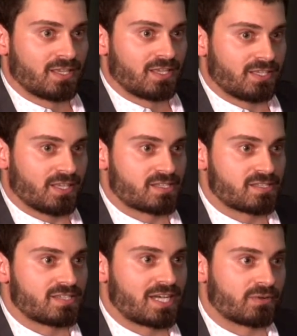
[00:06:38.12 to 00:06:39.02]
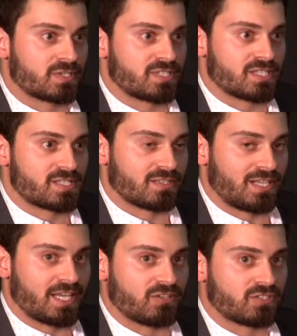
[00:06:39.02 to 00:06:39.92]
yes, the data exists and the
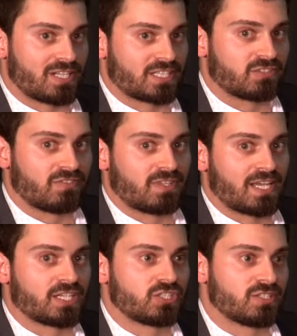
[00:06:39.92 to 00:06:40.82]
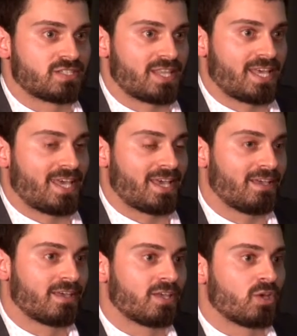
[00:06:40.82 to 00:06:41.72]
land use classification is
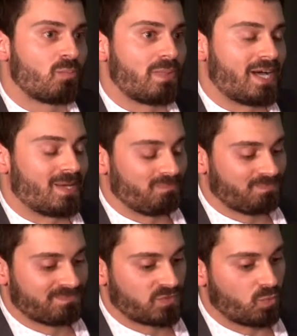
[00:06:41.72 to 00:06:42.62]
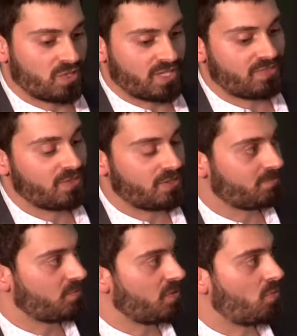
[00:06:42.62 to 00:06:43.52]
there, but within the,
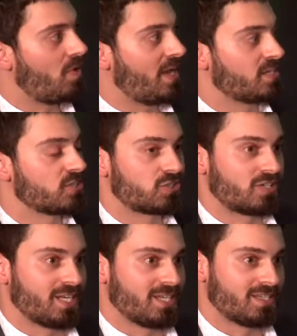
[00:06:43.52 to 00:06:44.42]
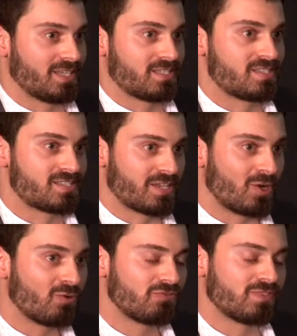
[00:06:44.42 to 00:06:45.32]
the wine industry
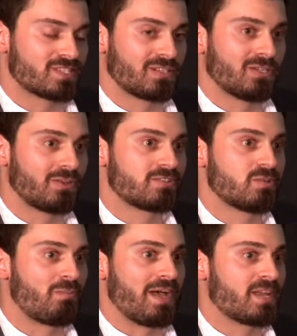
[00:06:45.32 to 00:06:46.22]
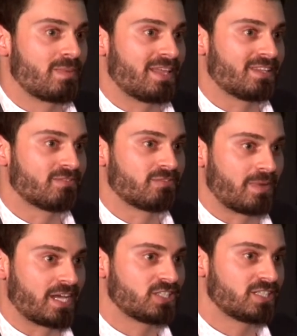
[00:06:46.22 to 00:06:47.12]
itself, there's a lot of debate about that
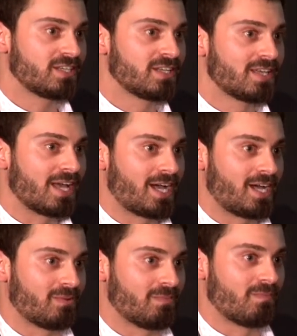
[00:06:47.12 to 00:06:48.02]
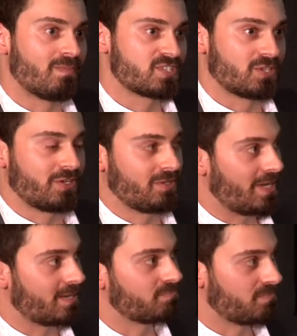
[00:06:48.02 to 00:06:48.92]
information. Um, so,
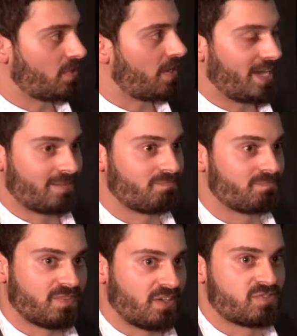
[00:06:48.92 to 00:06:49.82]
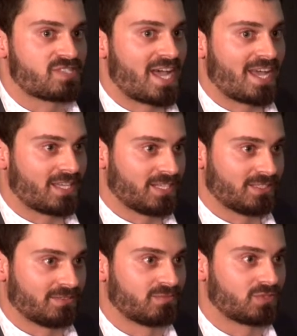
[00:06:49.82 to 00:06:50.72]
like, I have sat
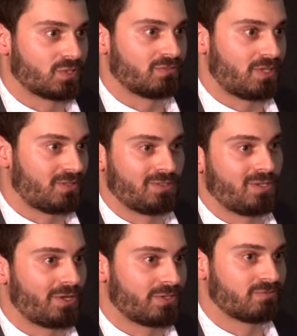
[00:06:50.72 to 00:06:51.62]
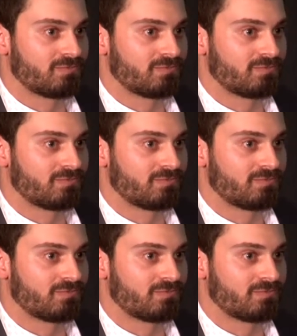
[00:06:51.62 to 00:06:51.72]
in sort of a lot of